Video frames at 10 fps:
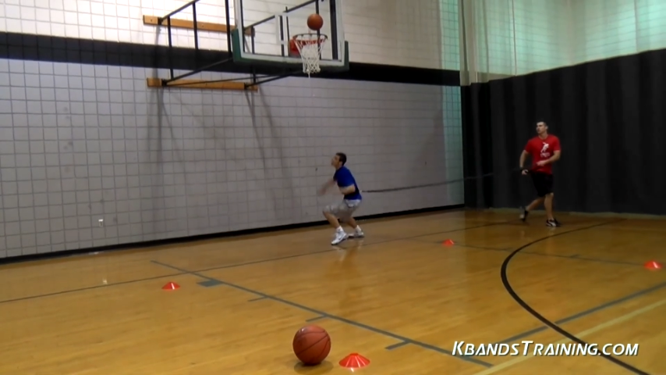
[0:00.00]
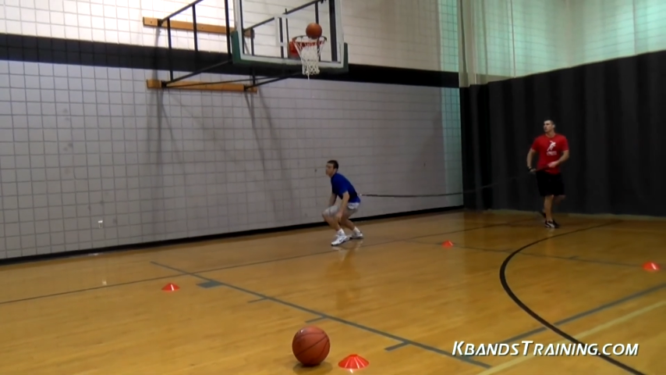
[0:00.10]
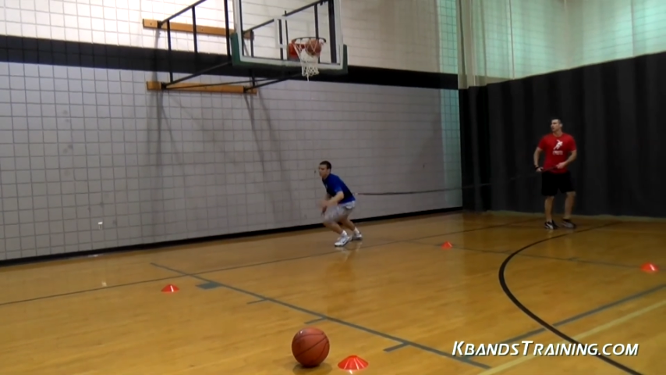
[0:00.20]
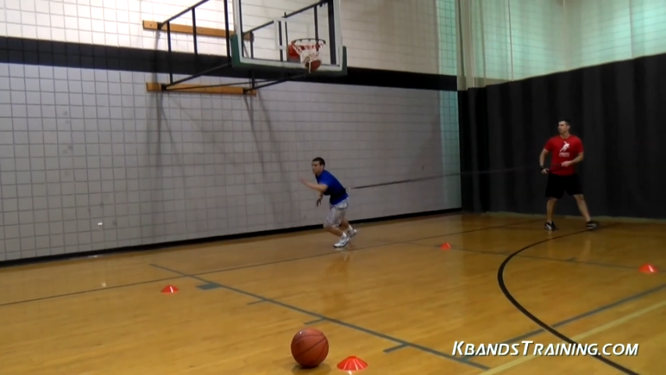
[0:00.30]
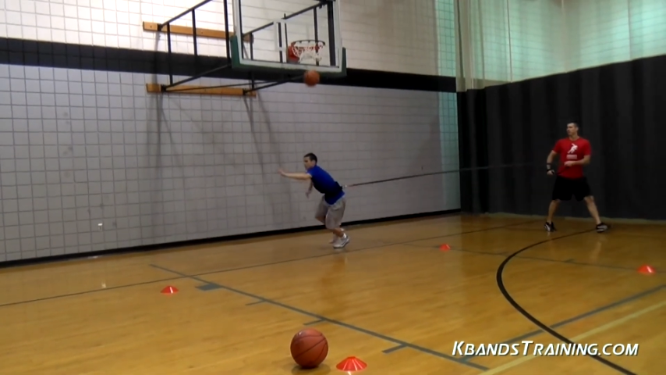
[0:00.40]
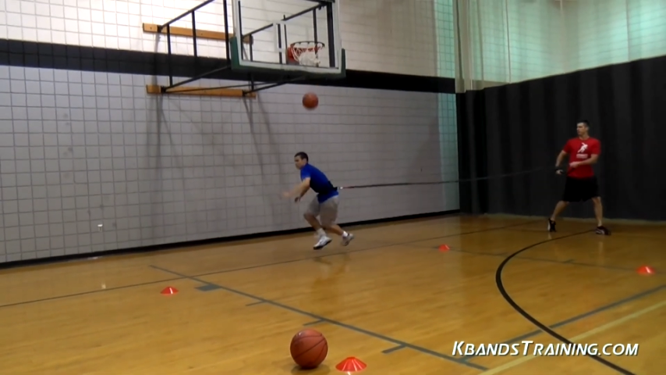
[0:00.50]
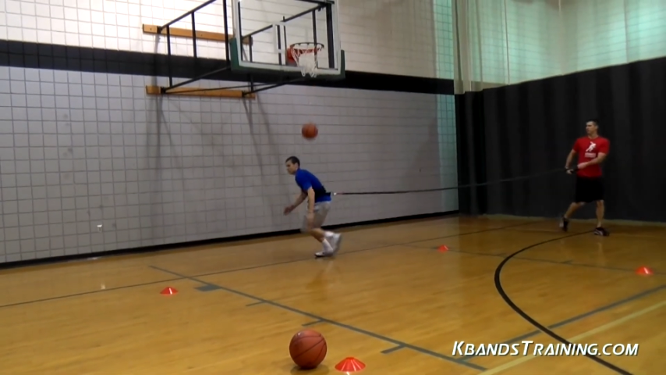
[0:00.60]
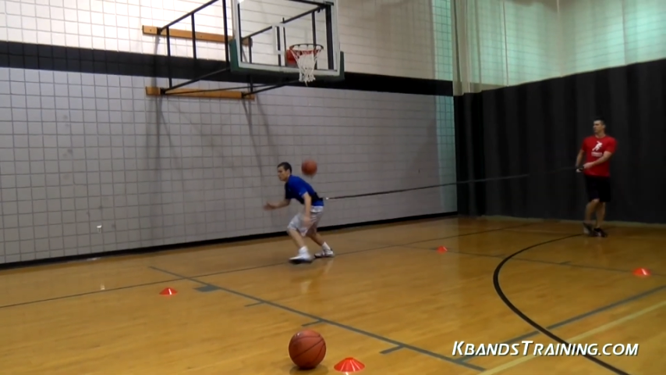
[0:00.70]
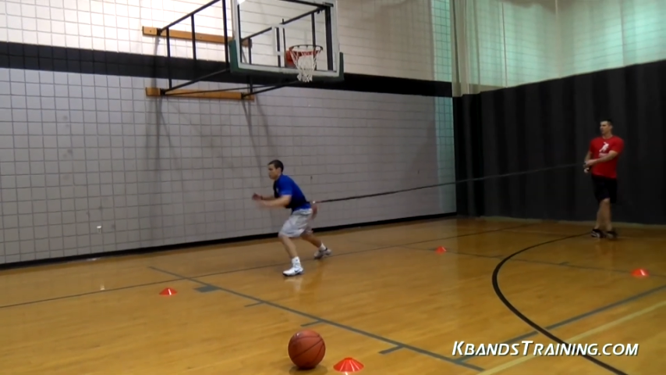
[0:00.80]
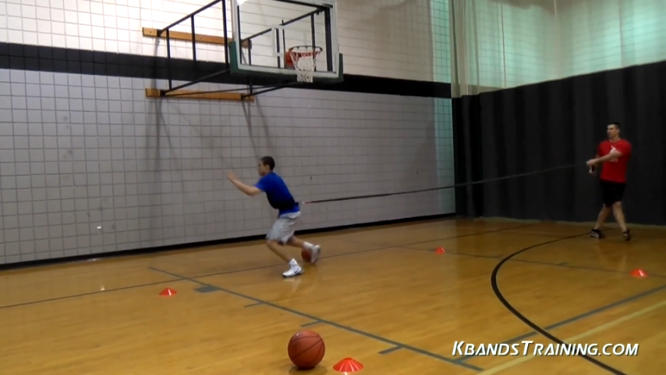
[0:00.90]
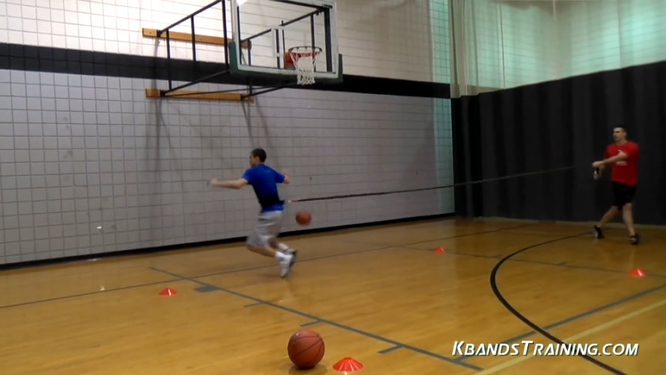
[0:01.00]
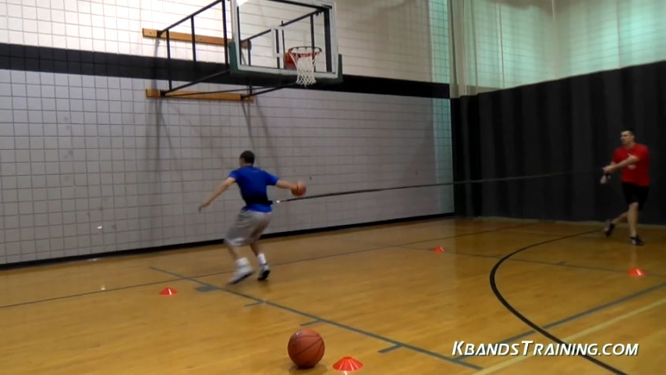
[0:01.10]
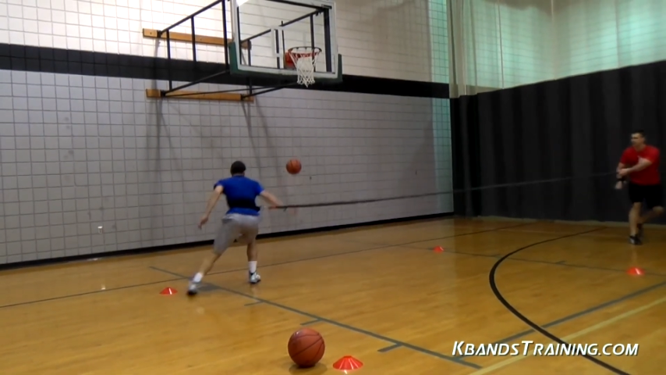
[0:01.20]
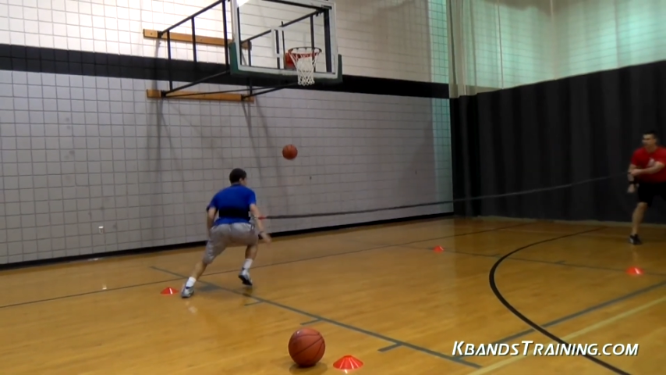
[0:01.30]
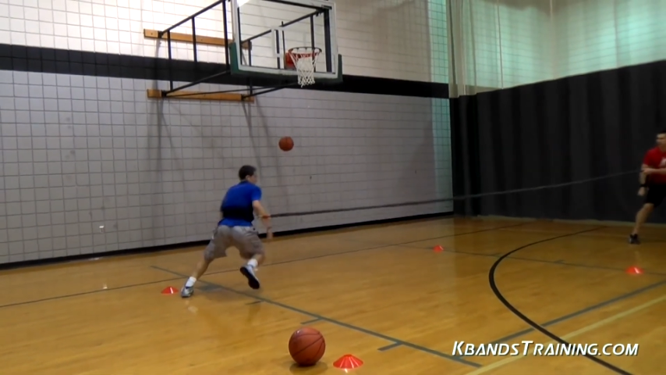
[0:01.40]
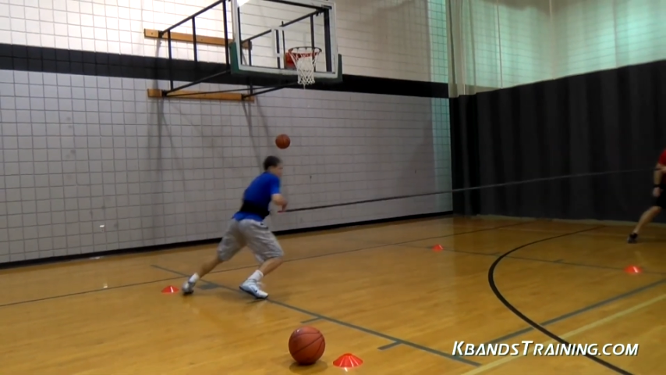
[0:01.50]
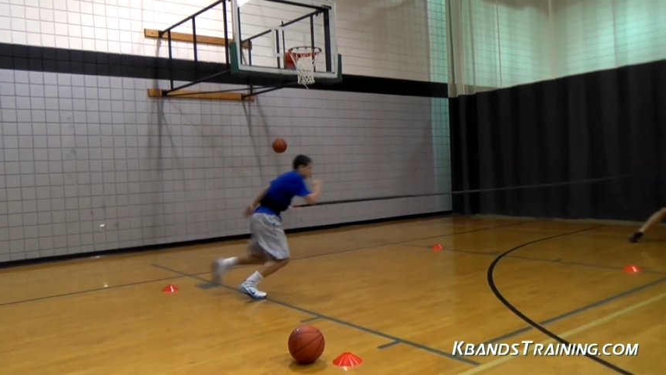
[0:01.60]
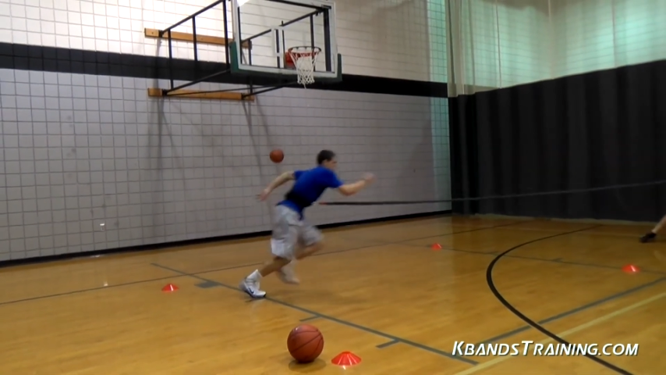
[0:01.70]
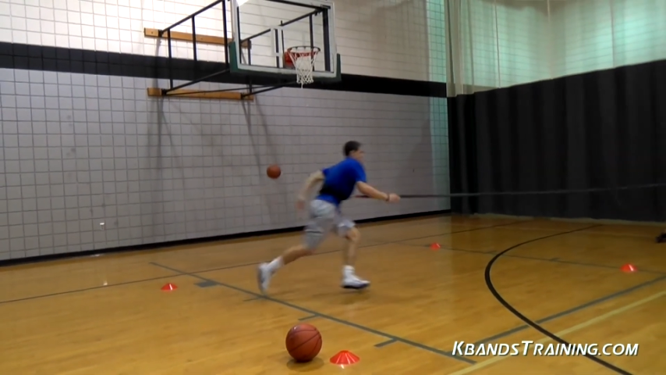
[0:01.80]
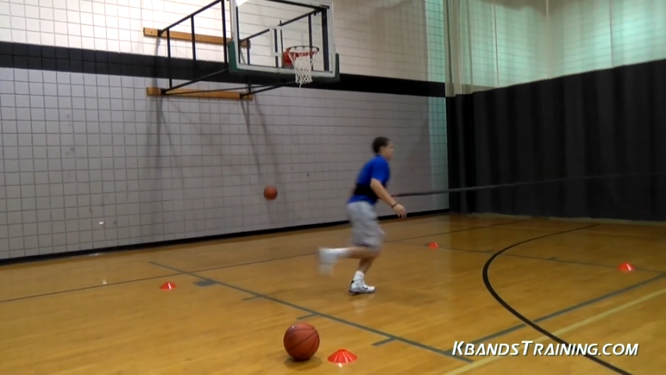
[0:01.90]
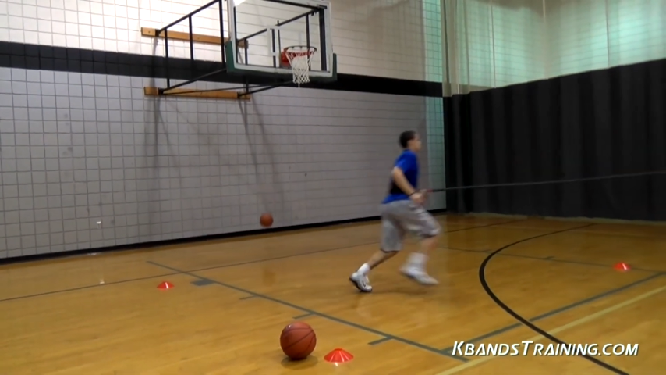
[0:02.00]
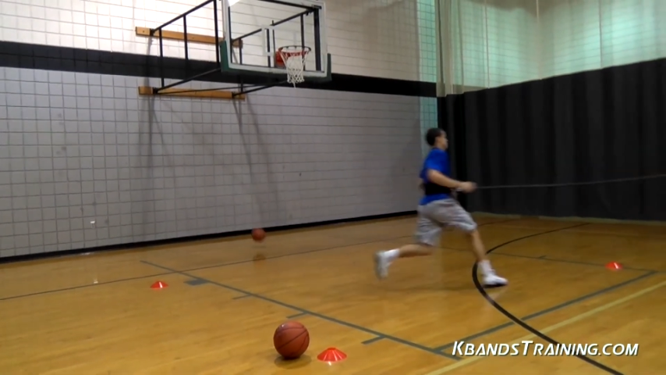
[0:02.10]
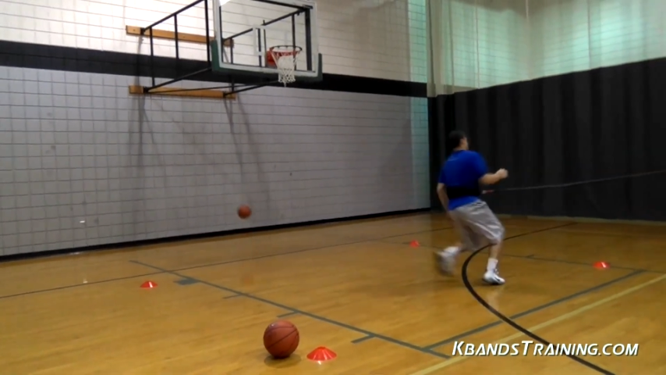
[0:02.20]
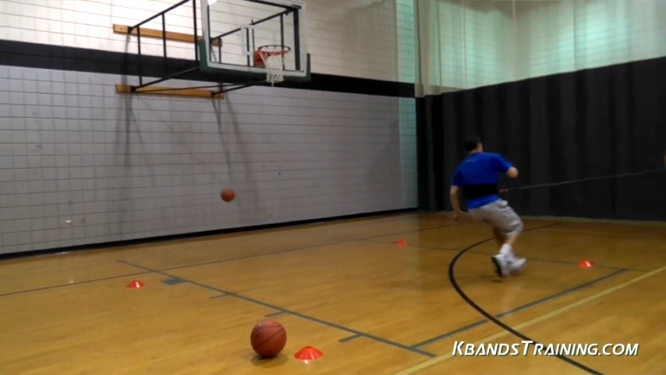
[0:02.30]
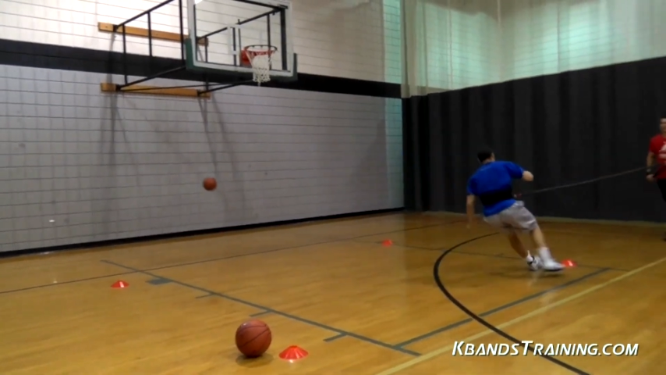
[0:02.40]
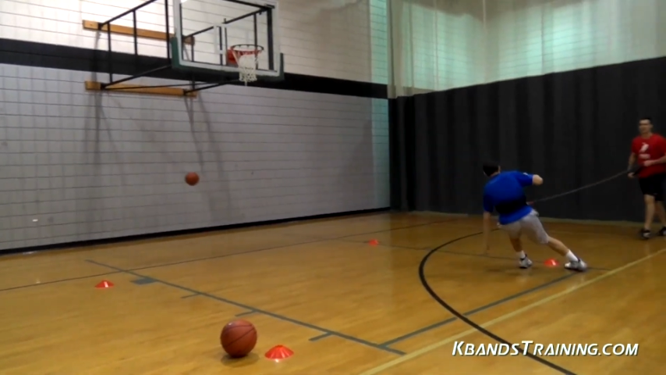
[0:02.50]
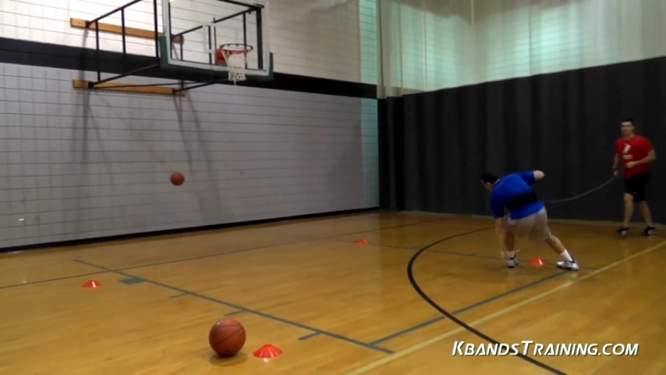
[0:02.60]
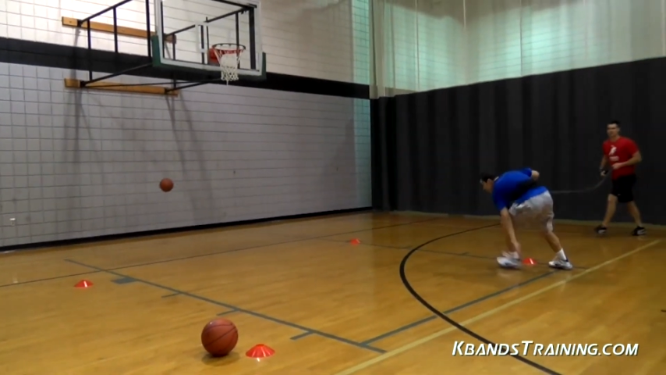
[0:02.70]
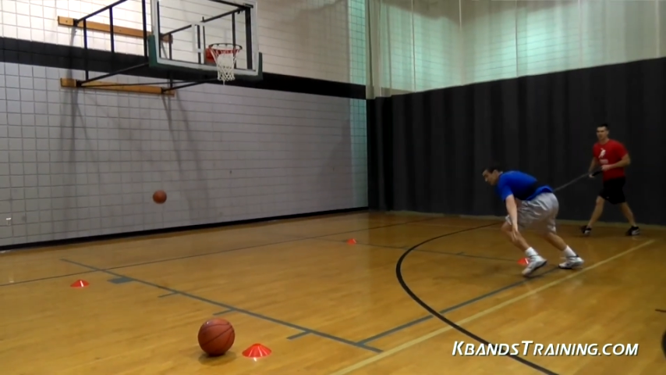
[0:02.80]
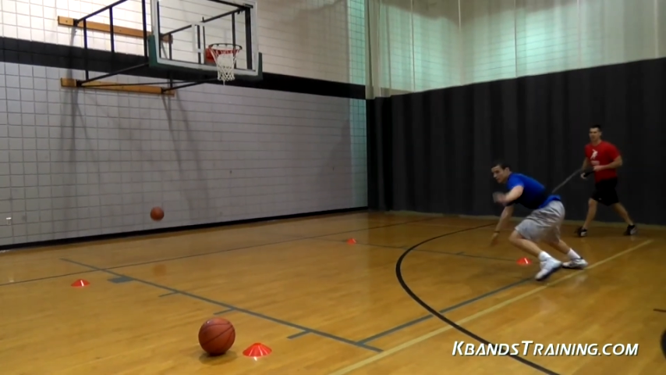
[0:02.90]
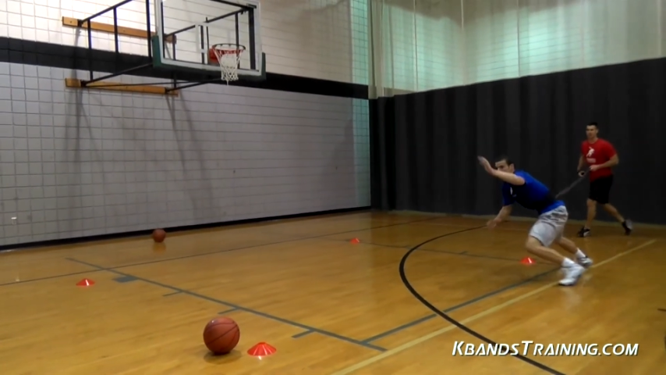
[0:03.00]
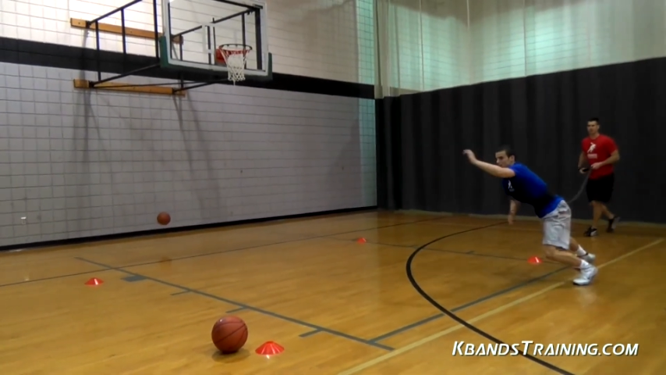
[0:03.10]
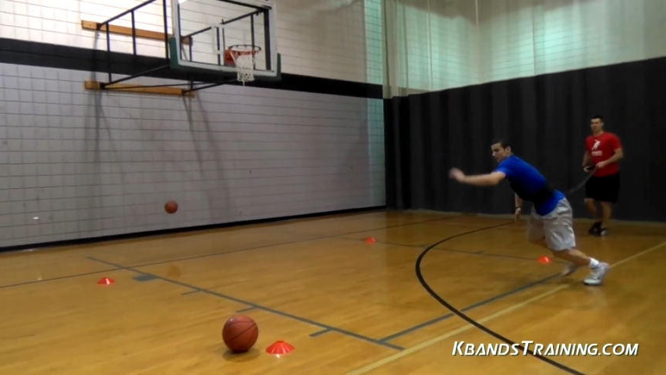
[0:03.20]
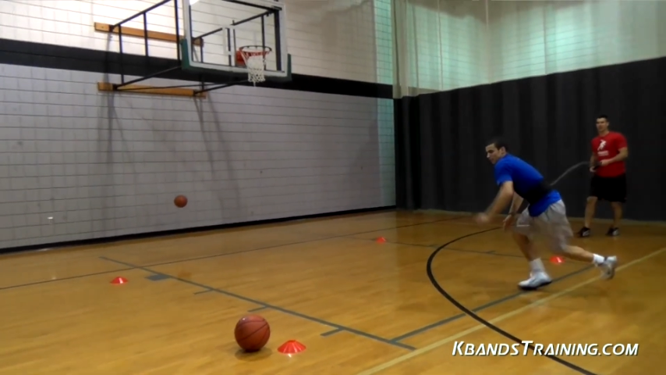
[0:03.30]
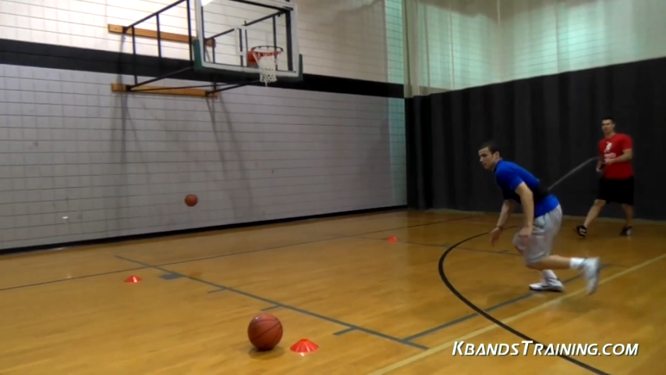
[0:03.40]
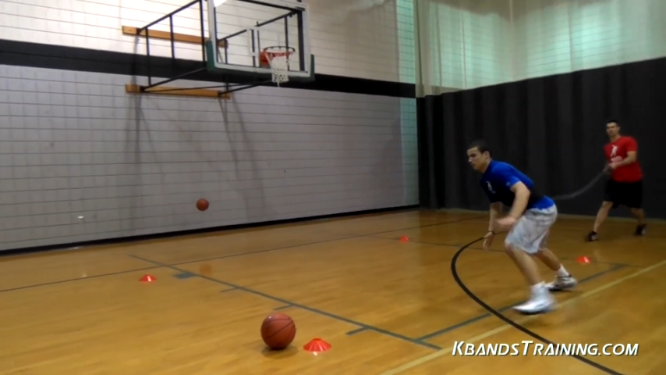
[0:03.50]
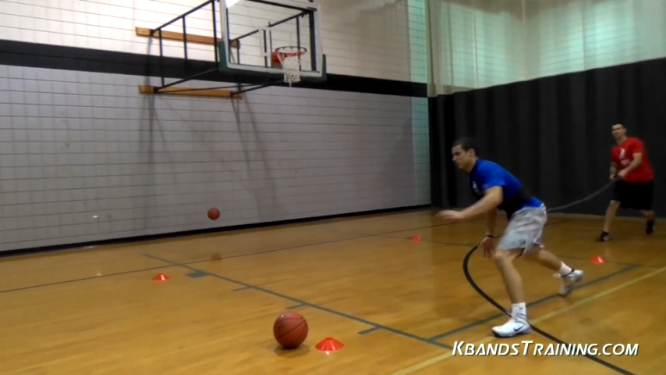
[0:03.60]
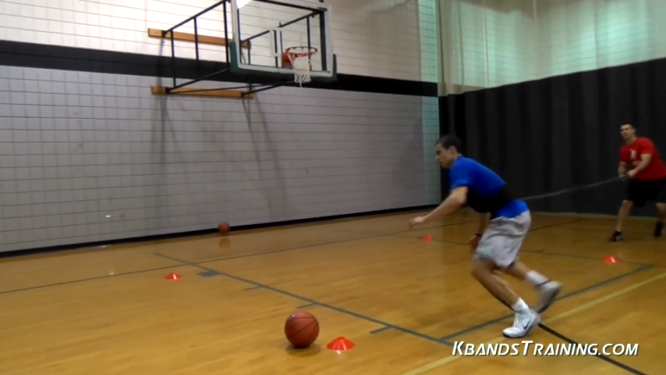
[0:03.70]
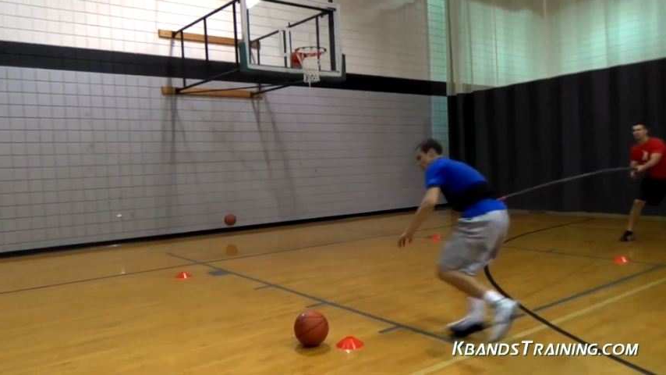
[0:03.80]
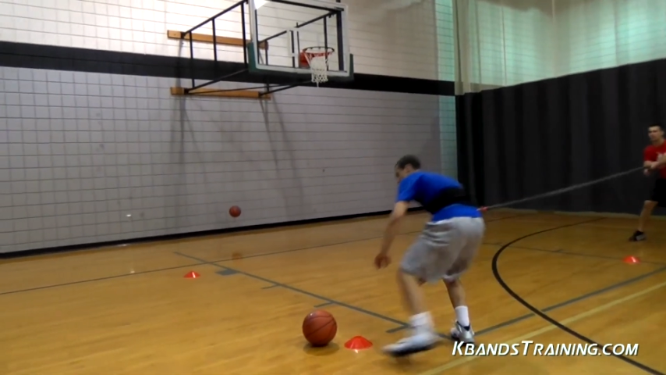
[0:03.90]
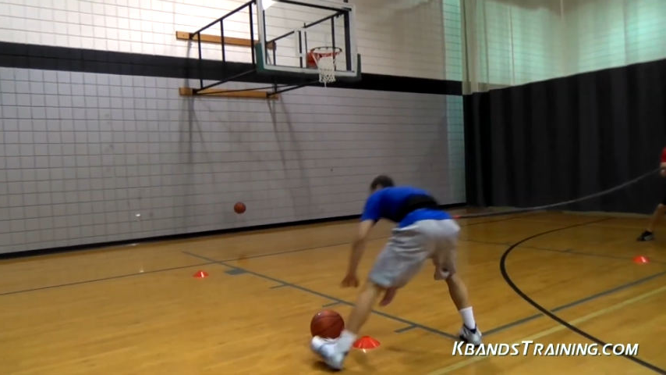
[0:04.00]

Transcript: No face is visible, so there are no lips to read.